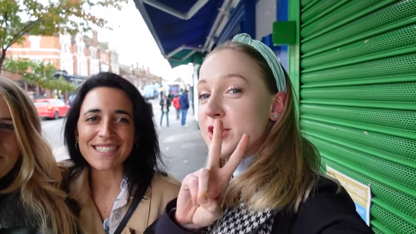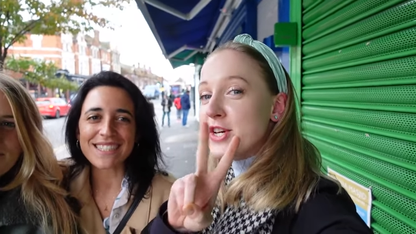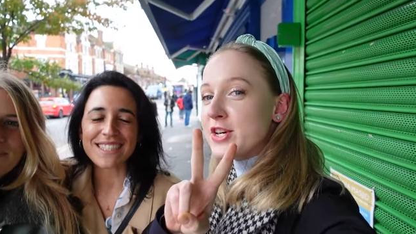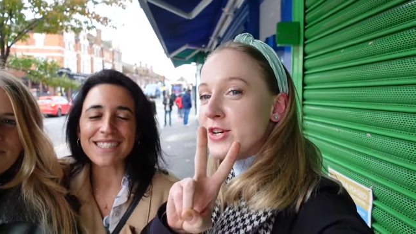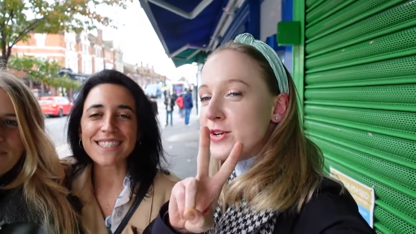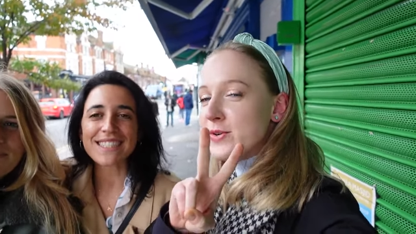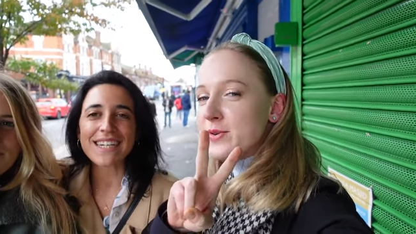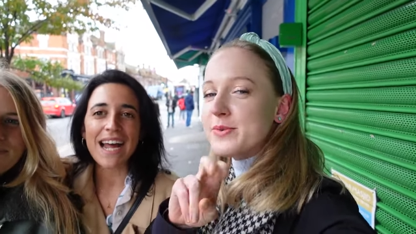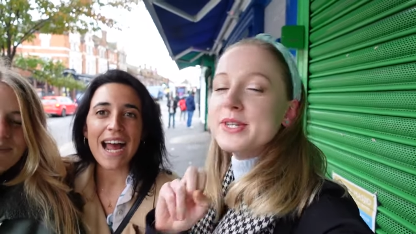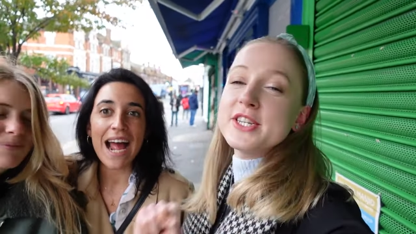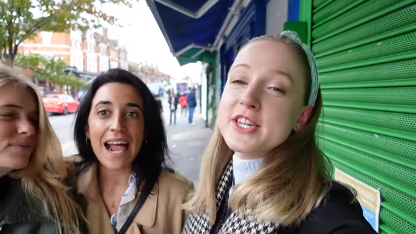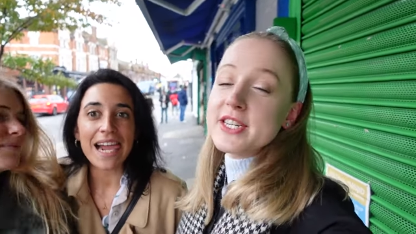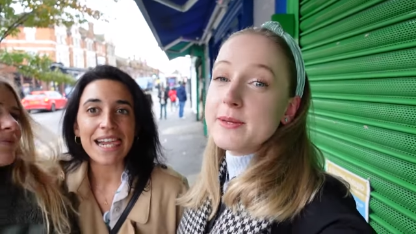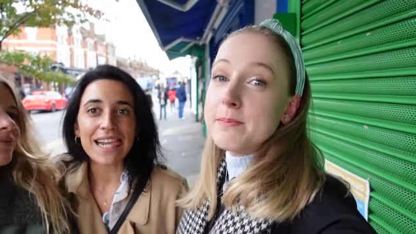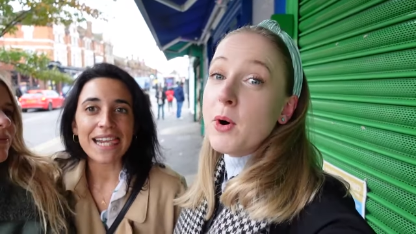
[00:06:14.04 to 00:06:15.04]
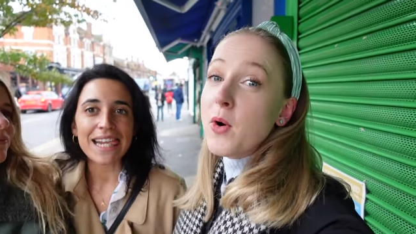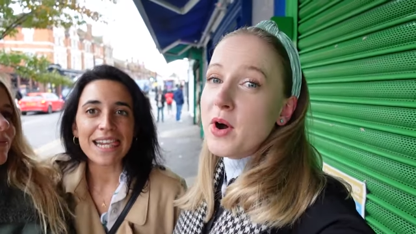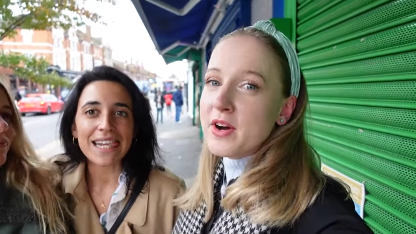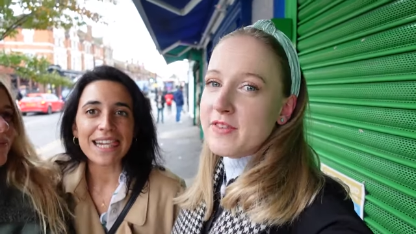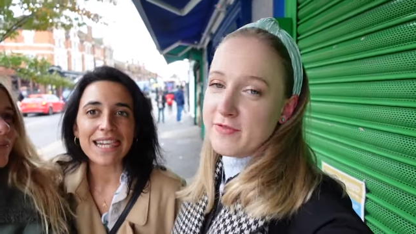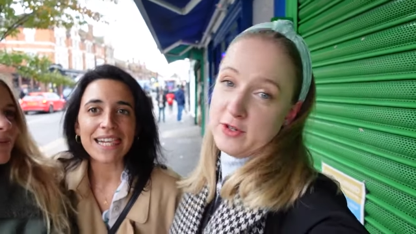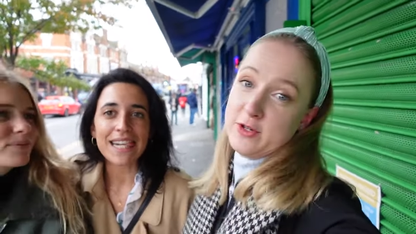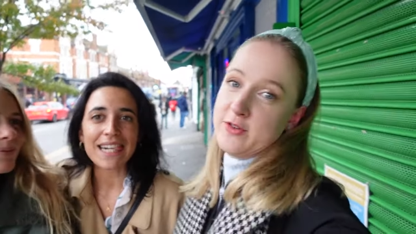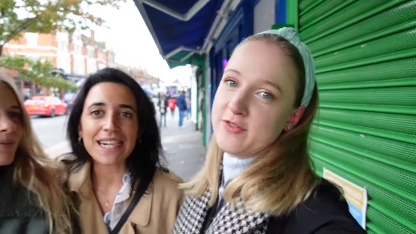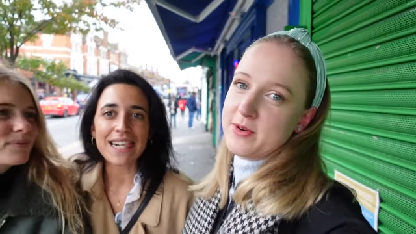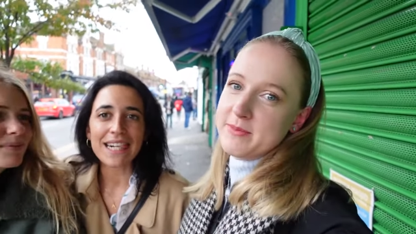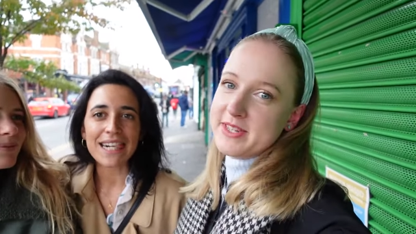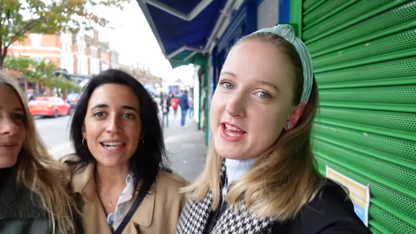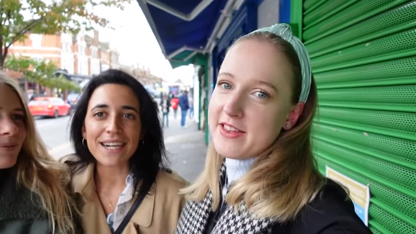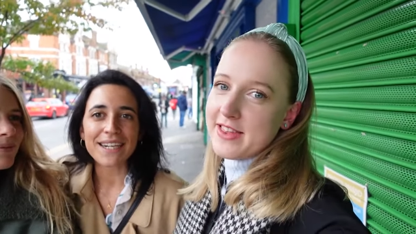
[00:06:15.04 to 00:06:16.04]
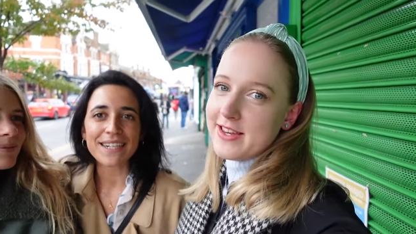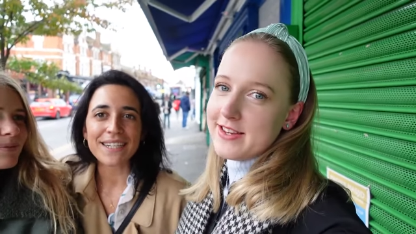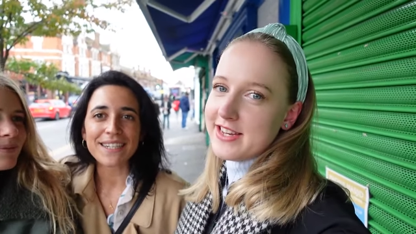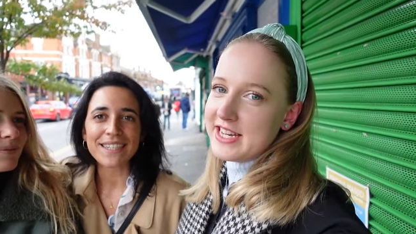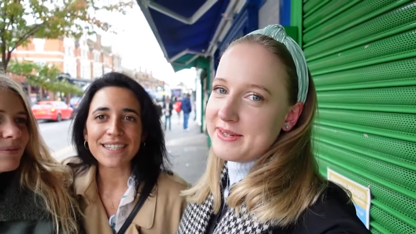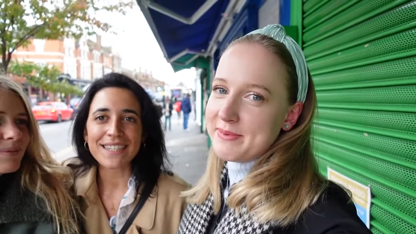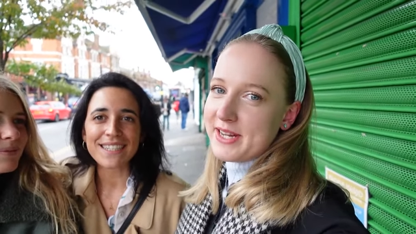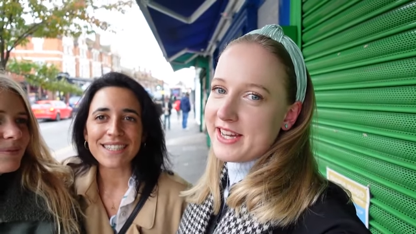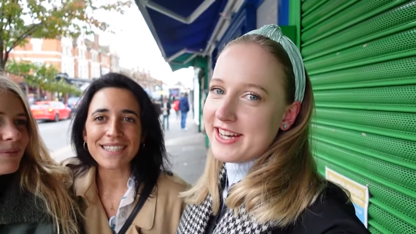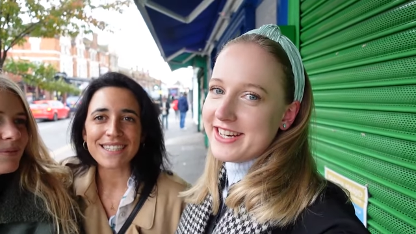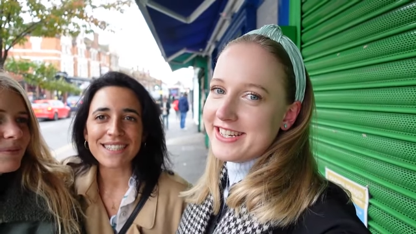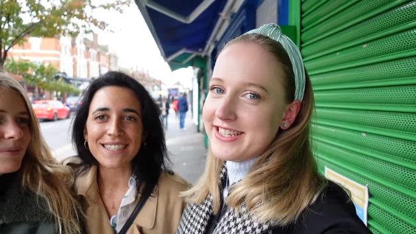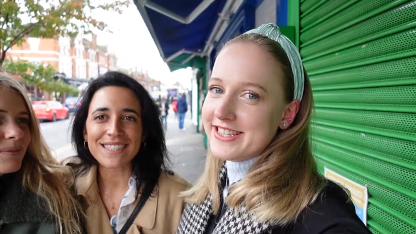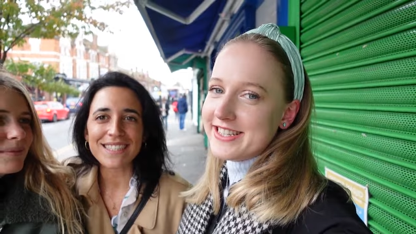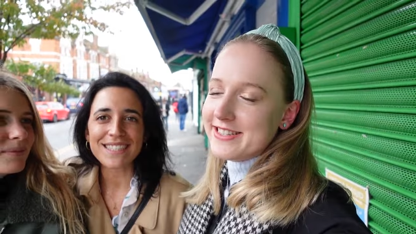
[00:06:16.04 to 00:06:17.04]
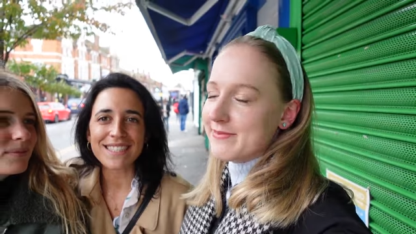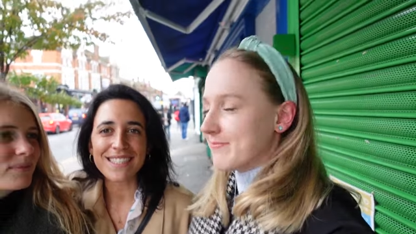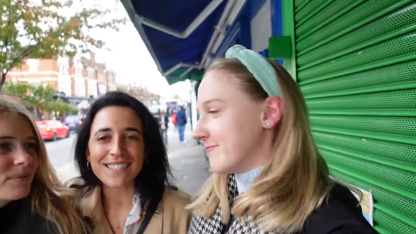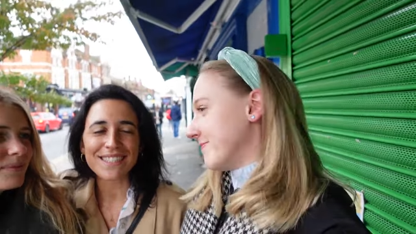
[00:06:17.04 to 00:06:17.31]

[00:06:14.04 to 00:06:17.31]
Speaker 1: two, which is more food from South India because